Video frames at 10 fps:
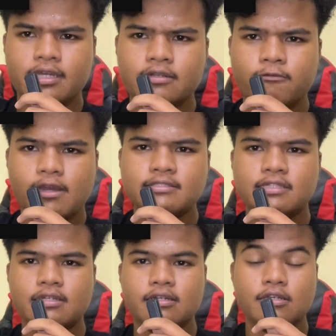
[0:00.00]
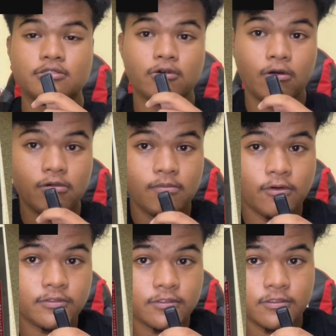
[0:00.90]
And Watch Tiger is
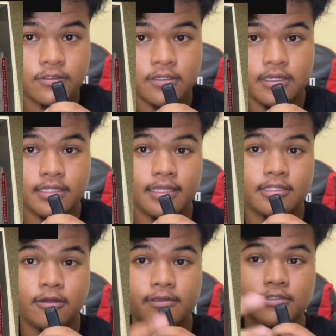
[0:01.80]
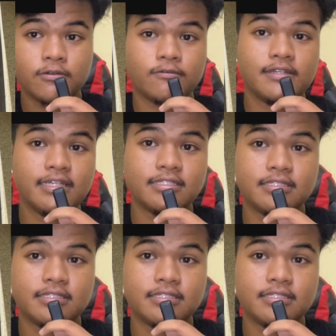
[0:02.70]
almost, it's going to release